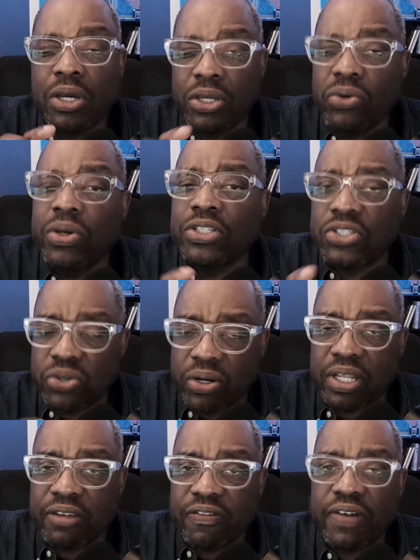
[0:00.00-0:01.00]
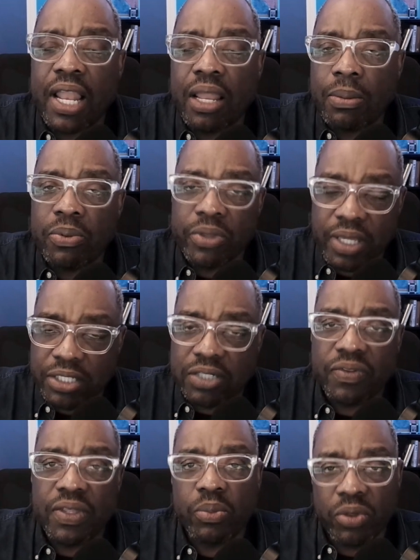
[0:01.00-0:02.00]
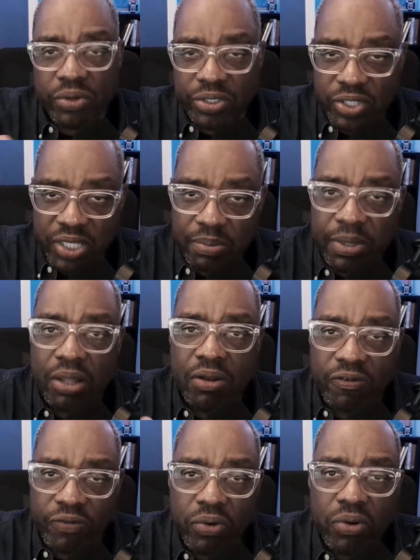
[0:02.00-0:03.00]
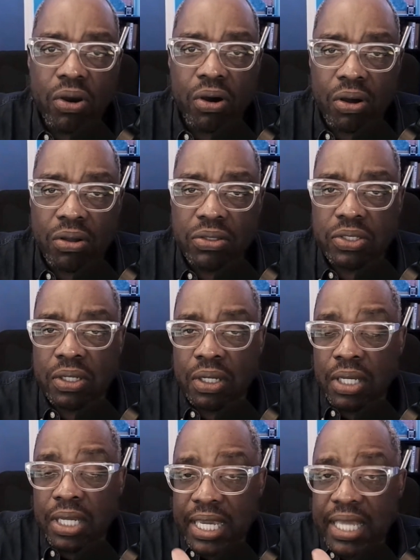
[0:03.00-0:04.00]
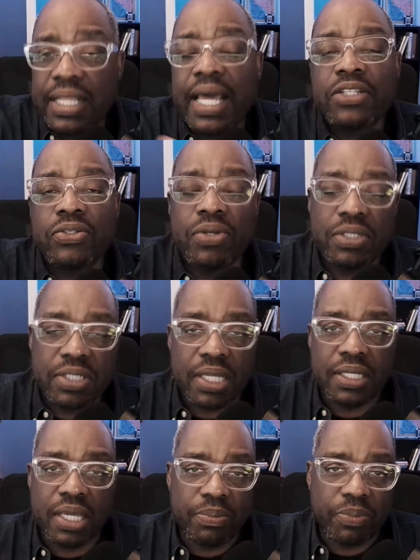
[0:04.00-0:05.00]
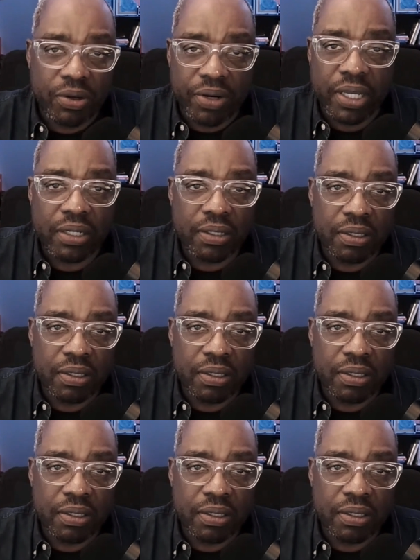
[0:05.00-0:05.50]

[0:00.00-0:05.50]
you can certainly follow up with each of them, whether it's email or phone calls, in that 2 to 10 day period.